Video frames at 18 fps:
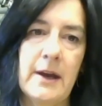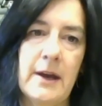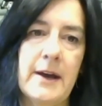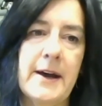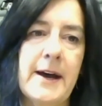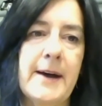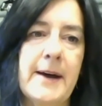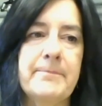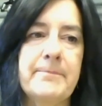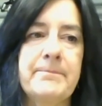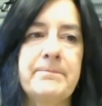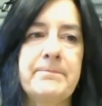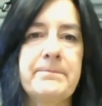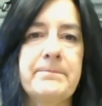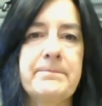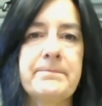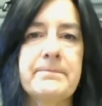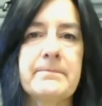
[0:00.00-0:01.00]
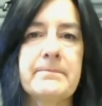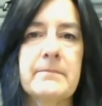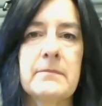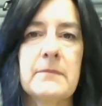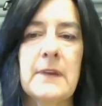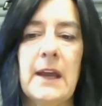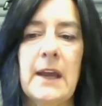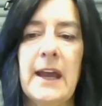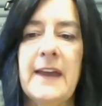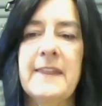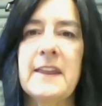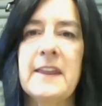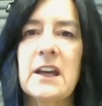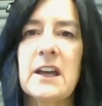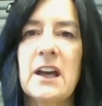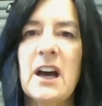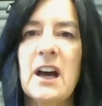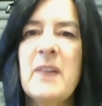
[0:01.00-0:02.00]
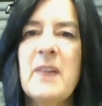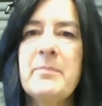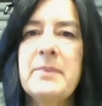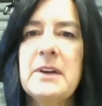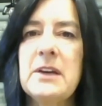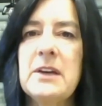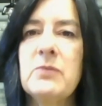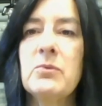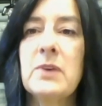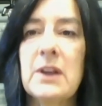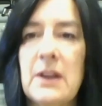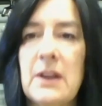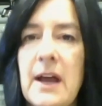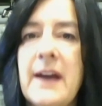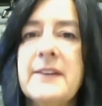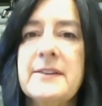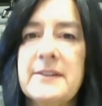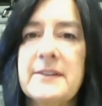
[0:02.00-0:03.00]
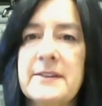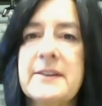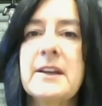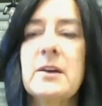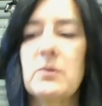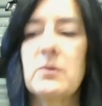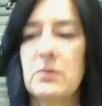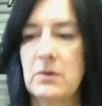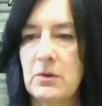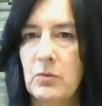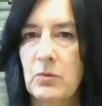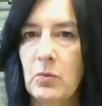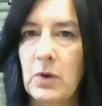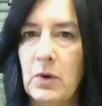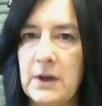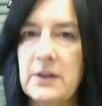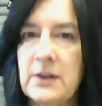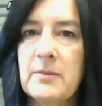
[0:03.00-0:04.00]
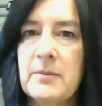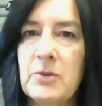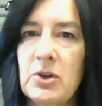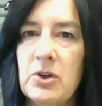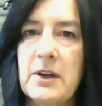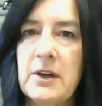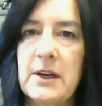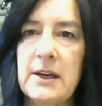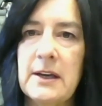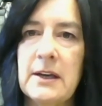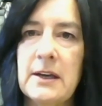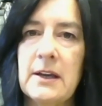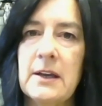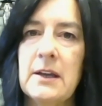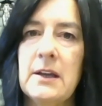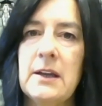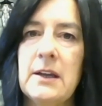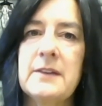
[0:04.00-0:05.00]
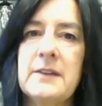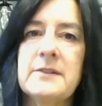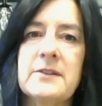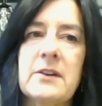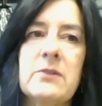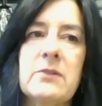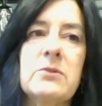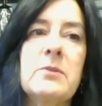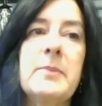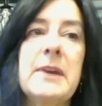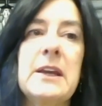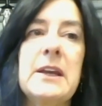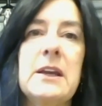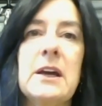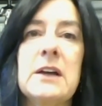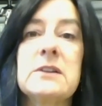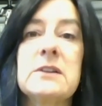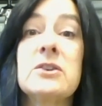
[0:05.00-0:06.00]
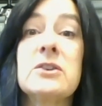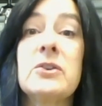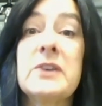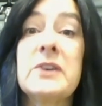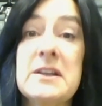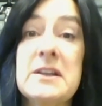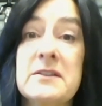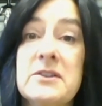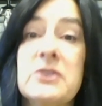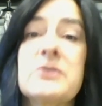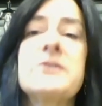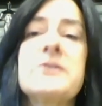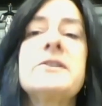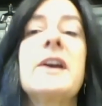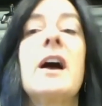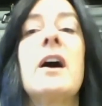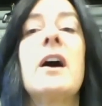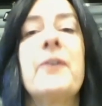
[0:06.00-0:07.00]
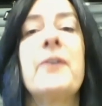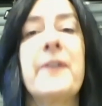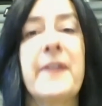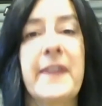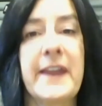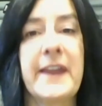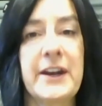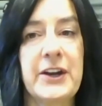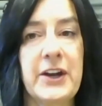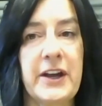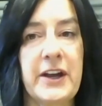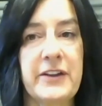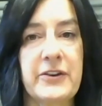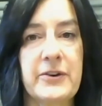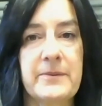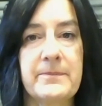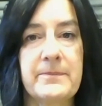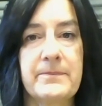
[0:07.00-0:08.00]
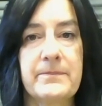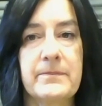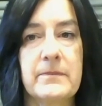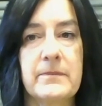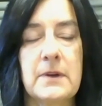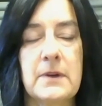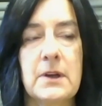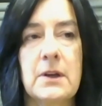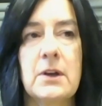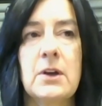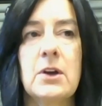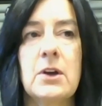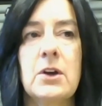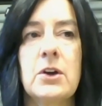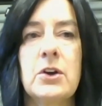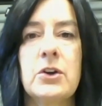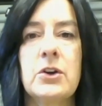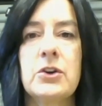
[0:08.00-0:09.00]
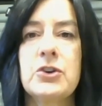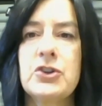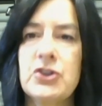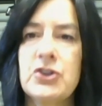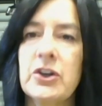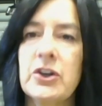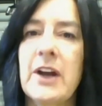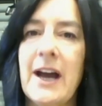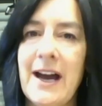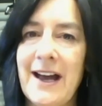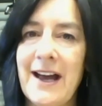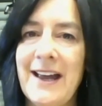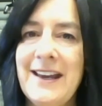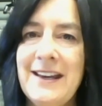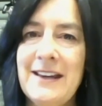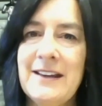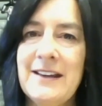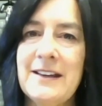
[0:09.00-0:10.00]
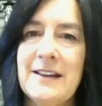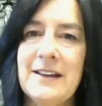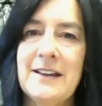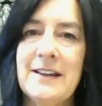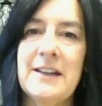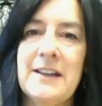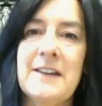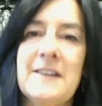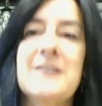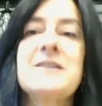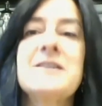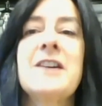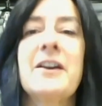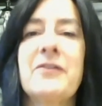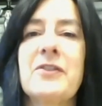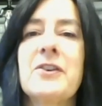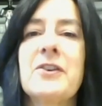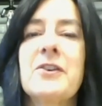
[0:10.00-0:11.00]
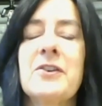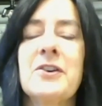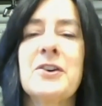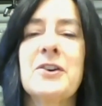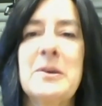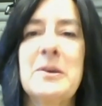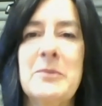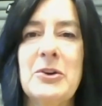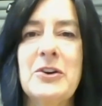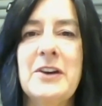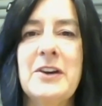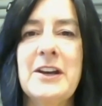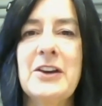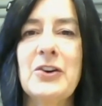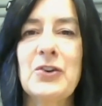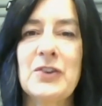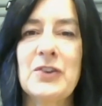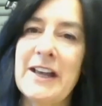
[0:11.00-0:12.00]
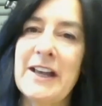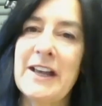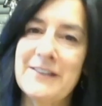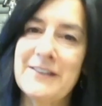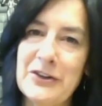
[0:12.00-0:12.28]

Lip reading: And the company realizes that one community is going to be a little easier sell than another. Should I, in the tougher community, earn less?